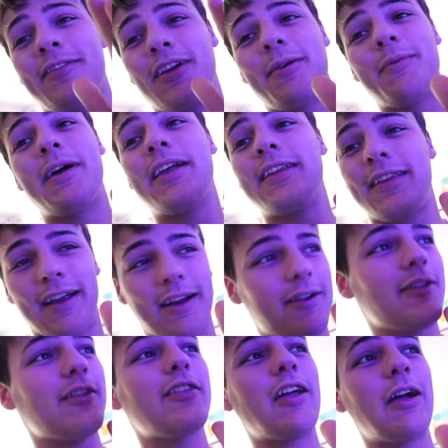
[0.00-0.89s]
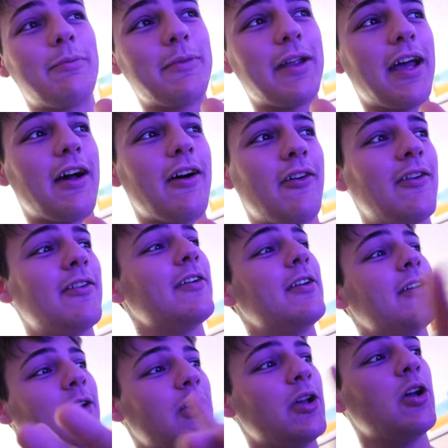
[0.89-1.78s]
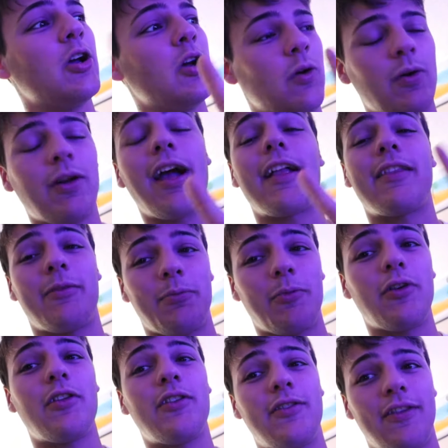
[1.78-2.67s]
saw by the title and thumbnail, got some good